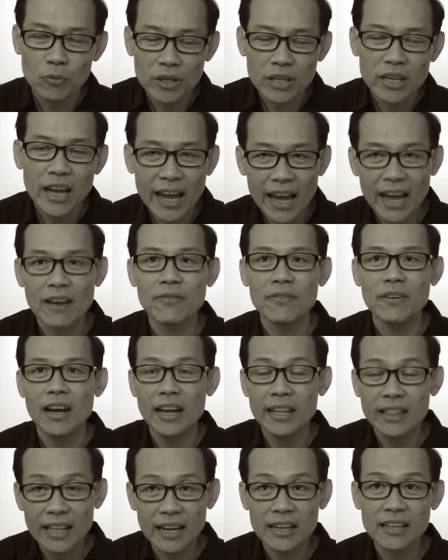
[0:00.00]
we
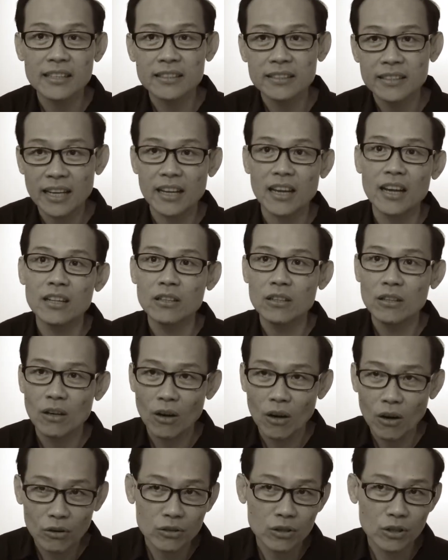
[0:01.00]
have another second
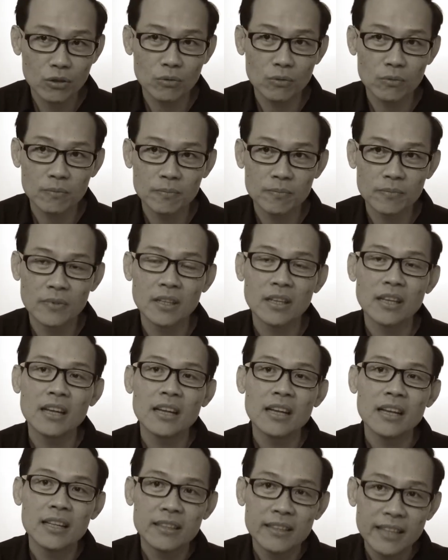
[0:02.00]
ordeal.
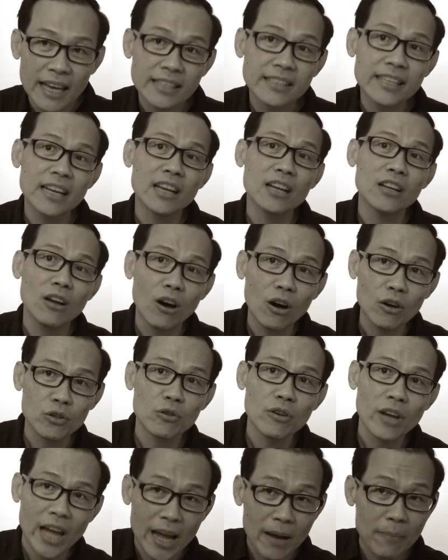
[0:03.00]
That second
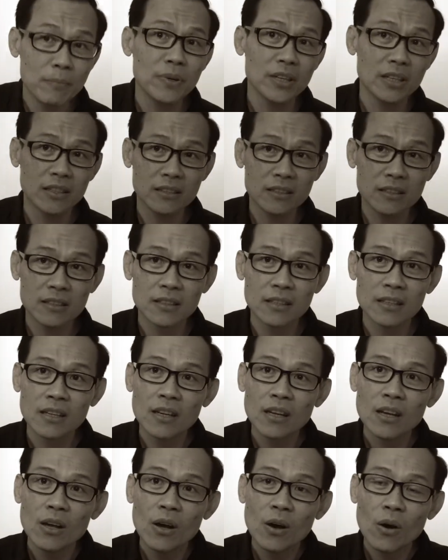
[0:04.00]
ordeal happened
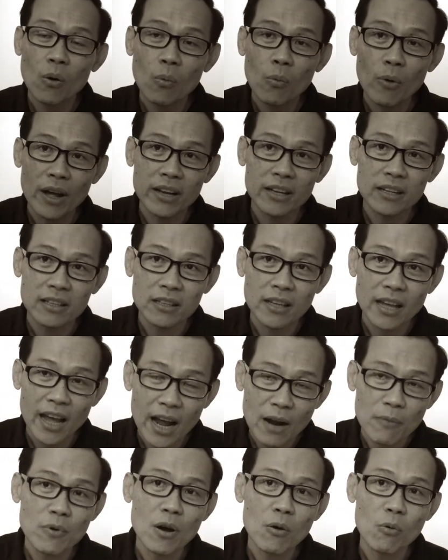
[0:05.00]
when
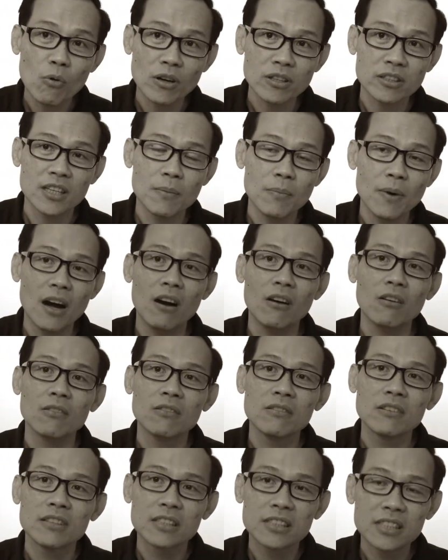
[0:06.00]
Ariel was
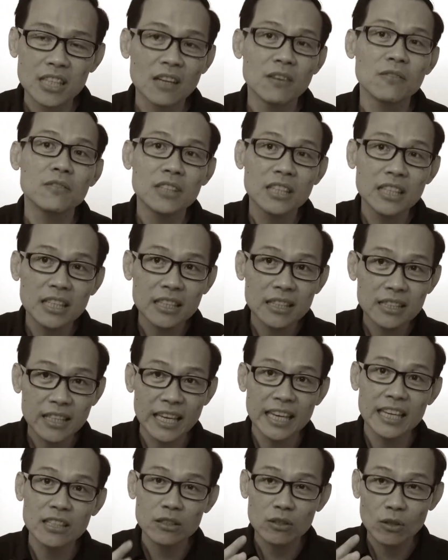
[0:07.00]
about 70
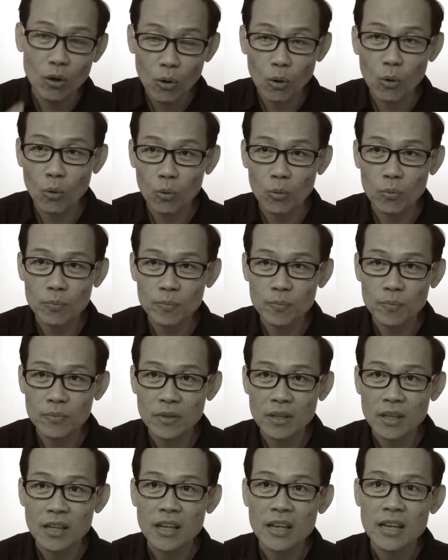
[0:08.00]
days old.
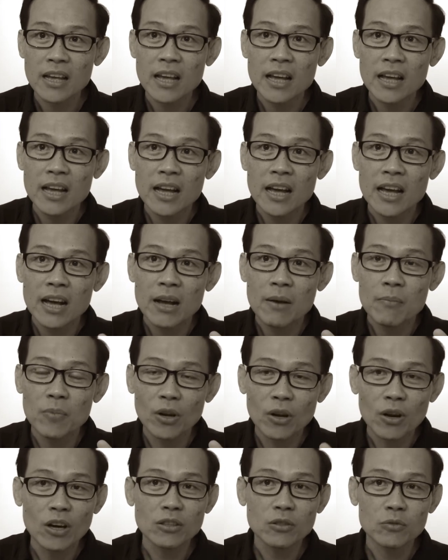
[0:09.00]

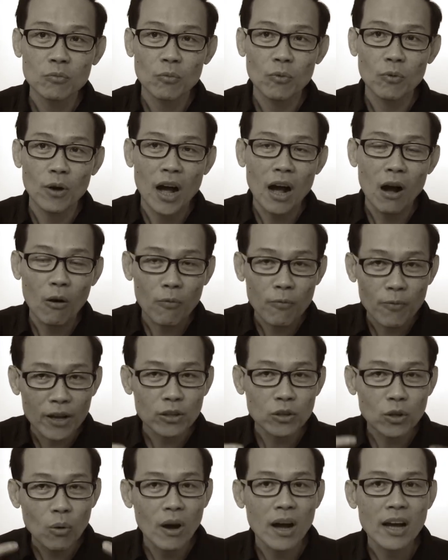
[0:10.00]
Because our
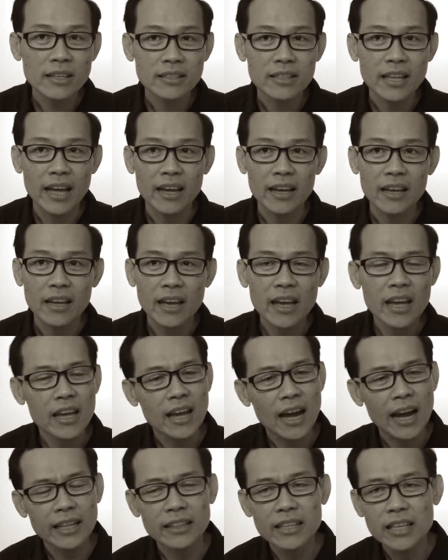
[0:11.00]
friend told us that,
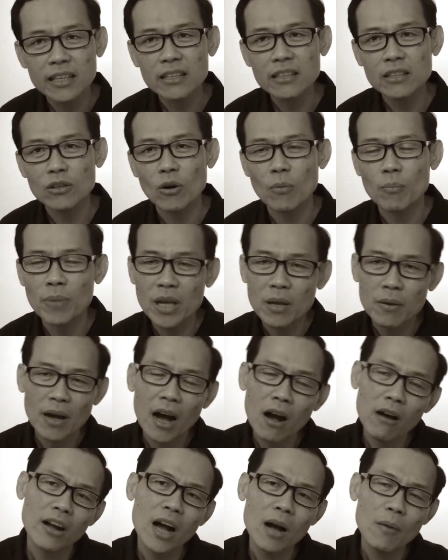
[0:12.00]
hey, I think your baby,
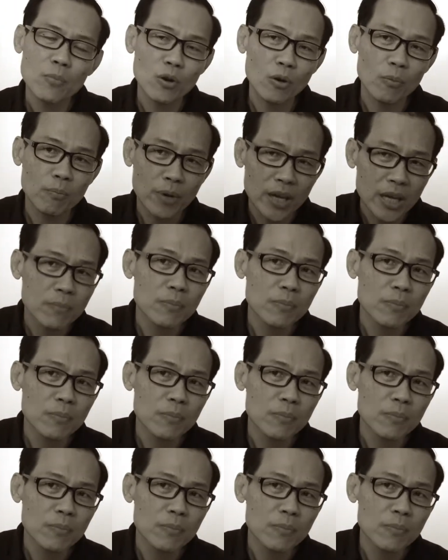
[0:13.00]
how come your